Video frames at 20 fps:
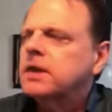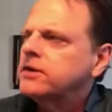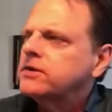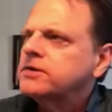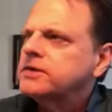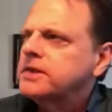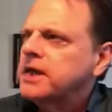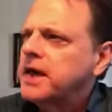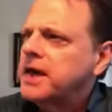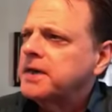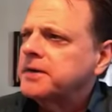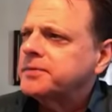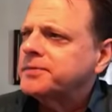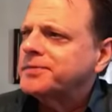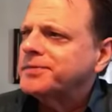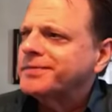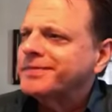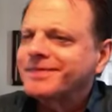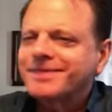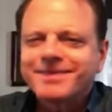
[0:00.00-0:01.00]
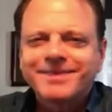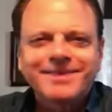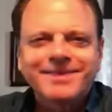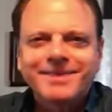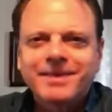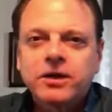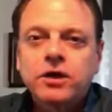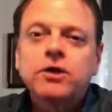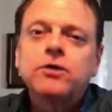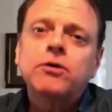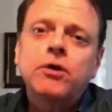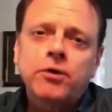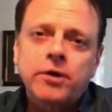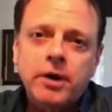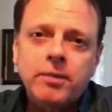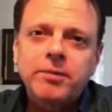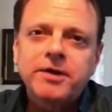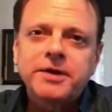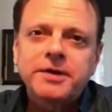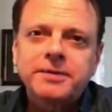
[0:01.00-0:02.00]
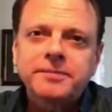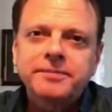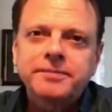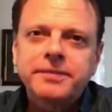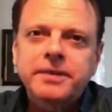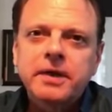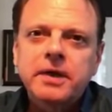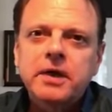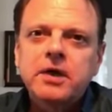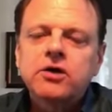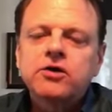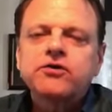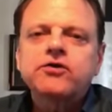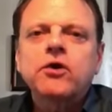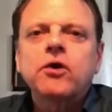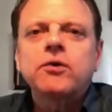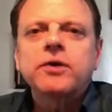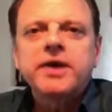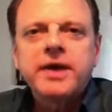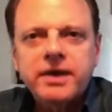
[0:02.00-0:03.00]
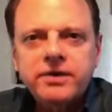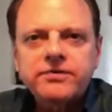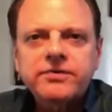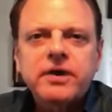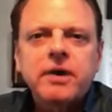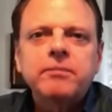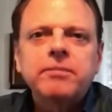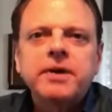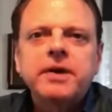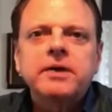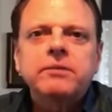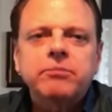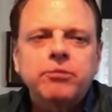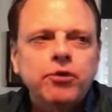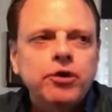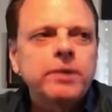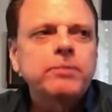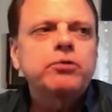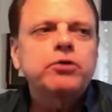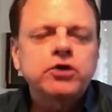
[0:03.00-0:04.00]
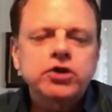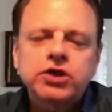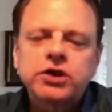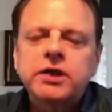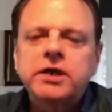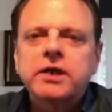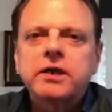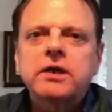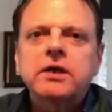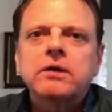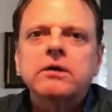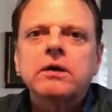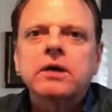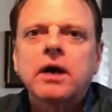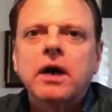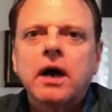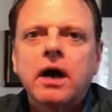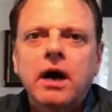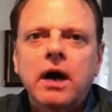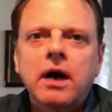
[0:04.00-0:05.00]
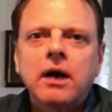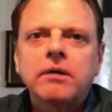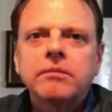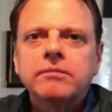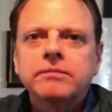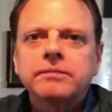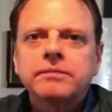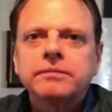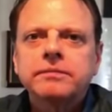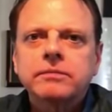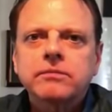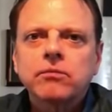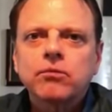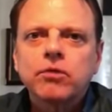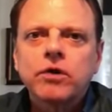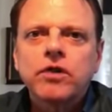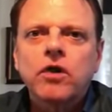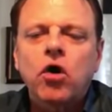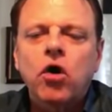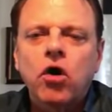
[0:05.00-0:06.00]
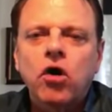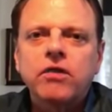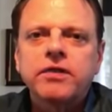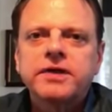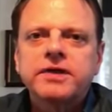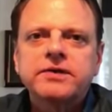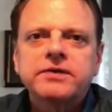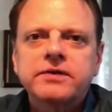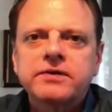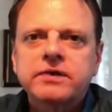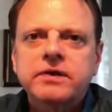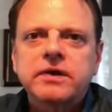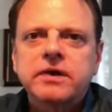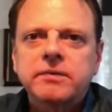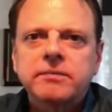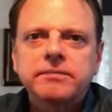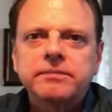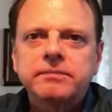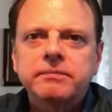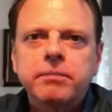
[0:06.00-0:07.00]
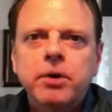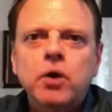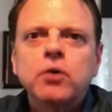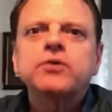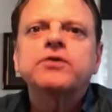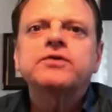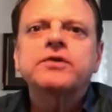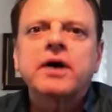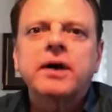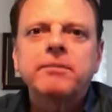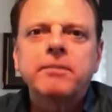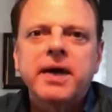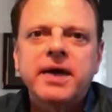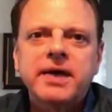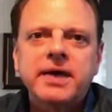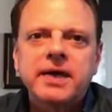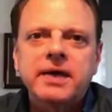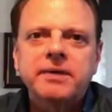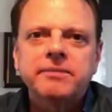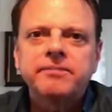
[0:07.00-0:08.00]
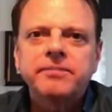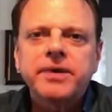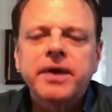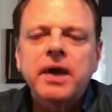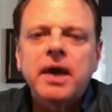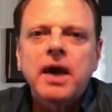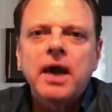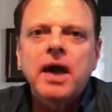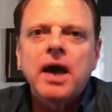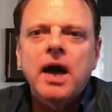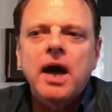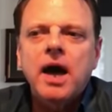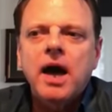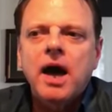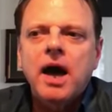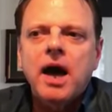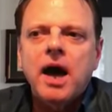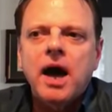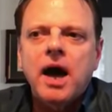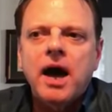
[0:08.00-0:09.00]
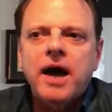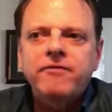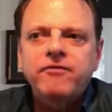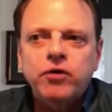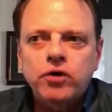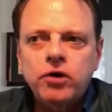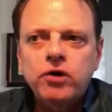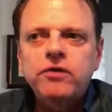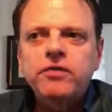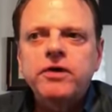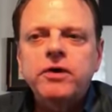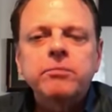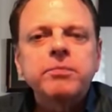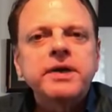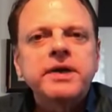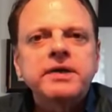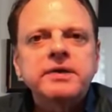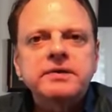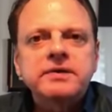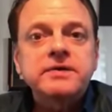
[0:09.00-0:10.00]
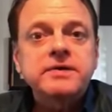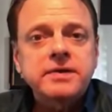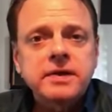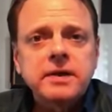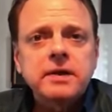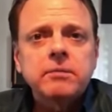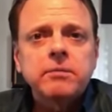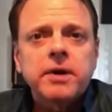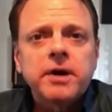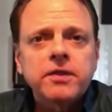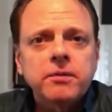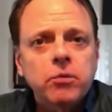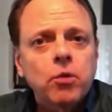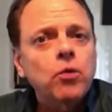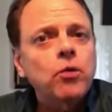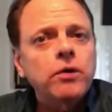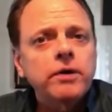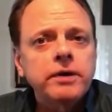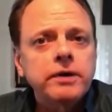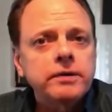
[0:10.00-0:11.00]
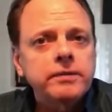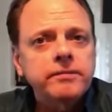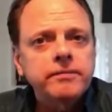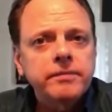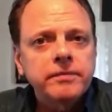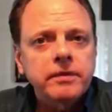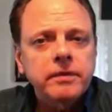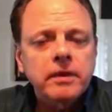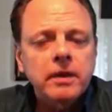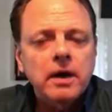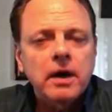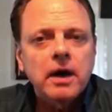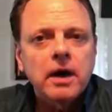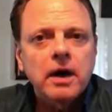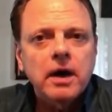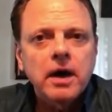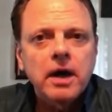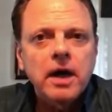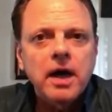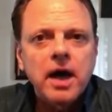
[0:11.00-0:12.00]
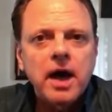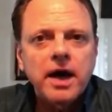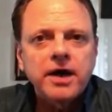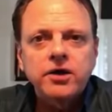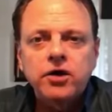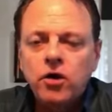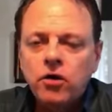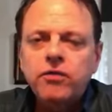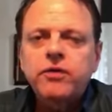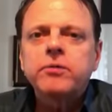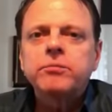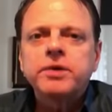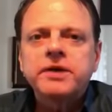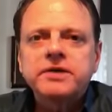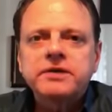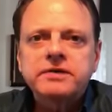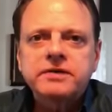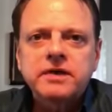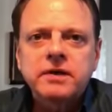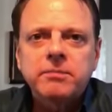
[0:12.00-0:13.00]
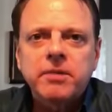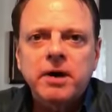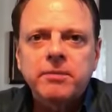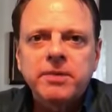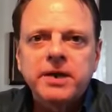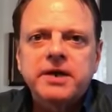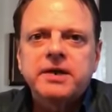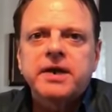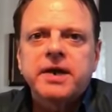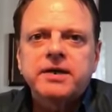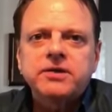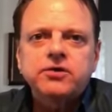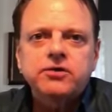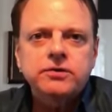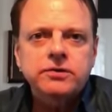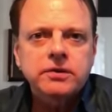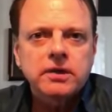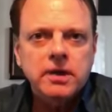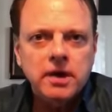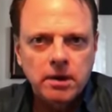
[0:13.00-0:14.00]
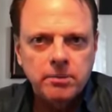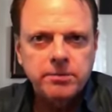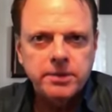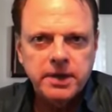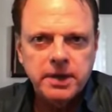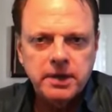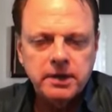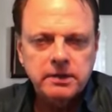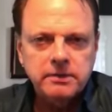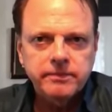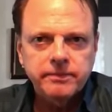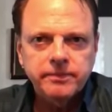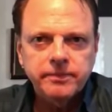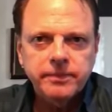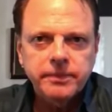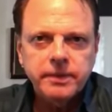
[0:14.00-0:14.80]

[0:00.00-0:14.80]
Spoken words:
Clear as day. You know what I mean. So yes, I'm being pretty pushy here with all these posts I'm making. I've heard they're being seen by the board. I know they're being seen by many dancers in the company.